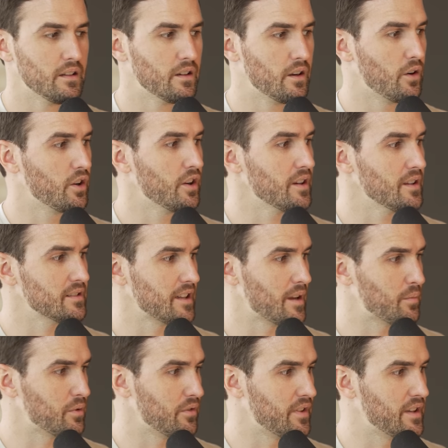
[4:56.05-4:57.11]
You know, a good
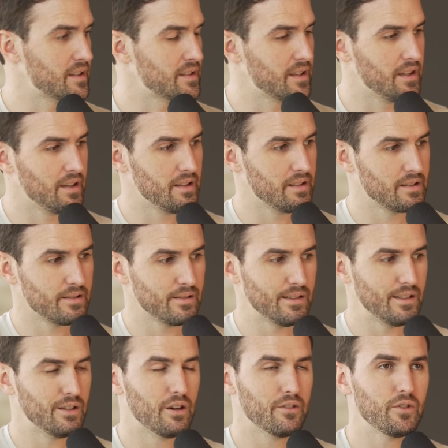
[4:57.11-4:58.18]
example of this is,
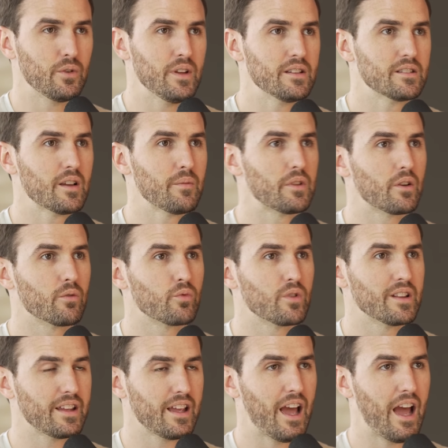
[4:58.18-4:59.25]
you know, if you eat something
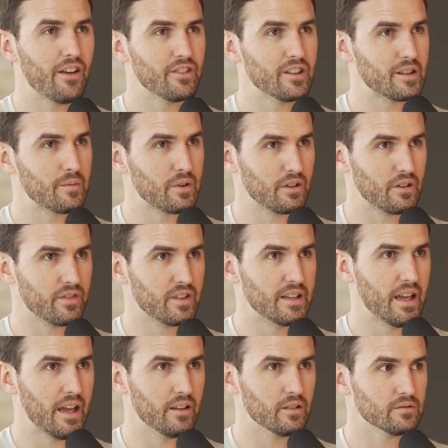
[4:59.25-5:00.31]
really heavy in the middle of the
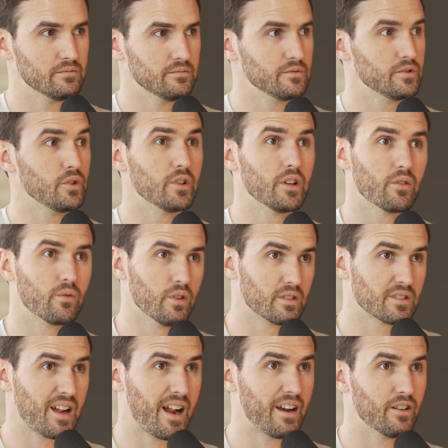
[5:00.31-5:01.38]
day, Do you get real
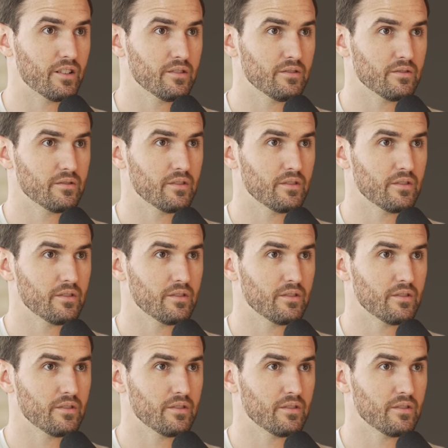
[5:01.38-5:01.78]
tired